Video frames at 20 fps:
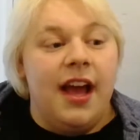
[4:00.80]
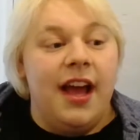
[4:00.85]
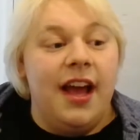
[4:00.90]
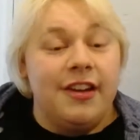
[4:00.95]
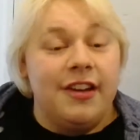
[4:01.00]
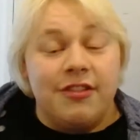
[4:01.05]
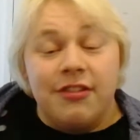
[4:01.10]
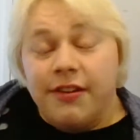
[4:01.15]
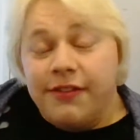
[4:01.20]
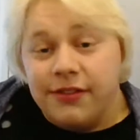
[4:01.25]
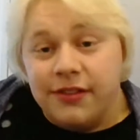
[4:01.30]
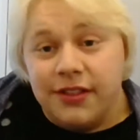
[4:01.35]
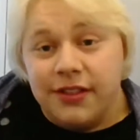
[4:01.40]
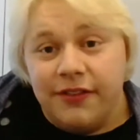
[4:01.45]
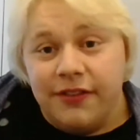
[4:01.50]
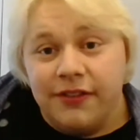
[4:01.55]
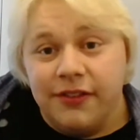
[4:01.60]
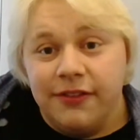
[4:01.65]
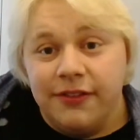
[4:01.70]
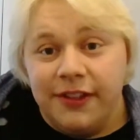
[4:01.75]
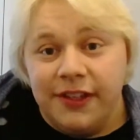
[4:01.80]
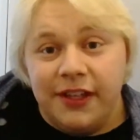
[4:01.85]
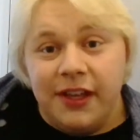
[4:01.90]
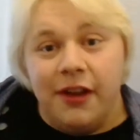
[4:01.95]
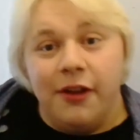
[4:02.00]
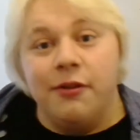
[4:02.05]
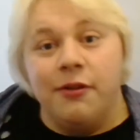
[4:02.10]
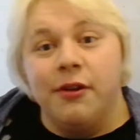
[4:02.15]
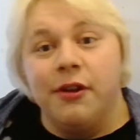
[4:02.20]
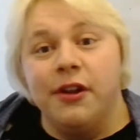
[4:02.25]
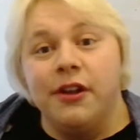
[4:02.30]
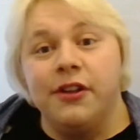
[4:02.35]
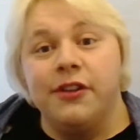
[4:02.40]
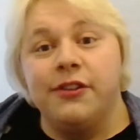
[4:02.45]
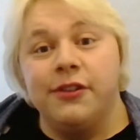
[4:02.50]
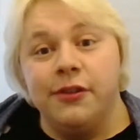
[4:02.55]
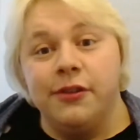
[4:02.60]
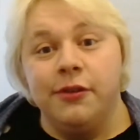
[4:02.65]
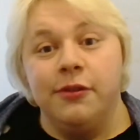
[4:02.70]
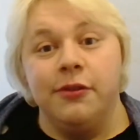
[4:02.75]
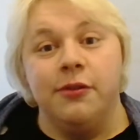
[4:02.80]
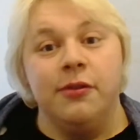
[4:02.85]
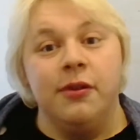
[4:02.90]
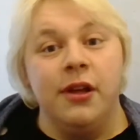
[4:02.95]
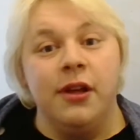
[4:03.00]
Truffle Shuffle video to